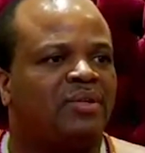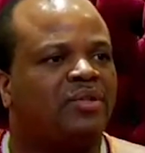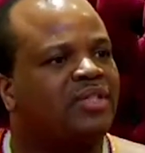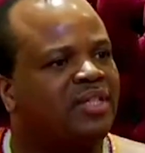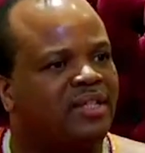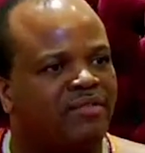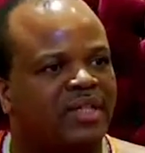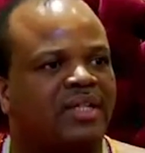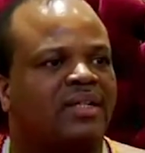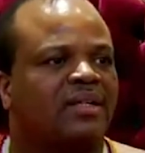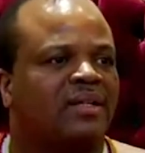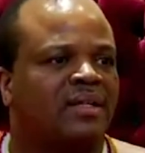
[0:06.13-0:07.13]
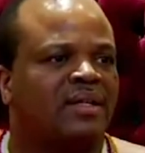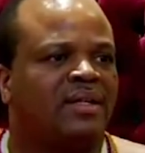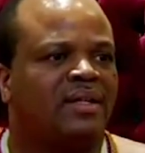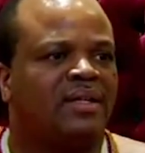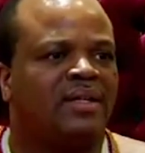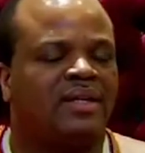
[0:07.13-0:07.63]
King
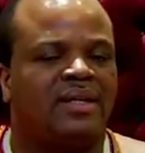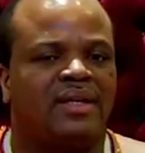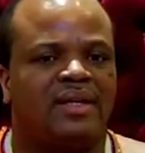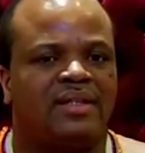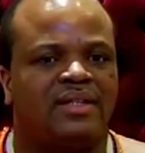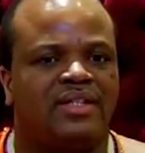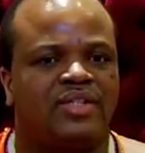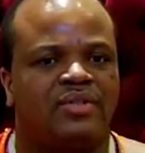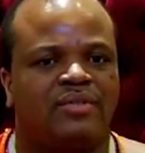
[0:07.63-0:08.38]
Mswati III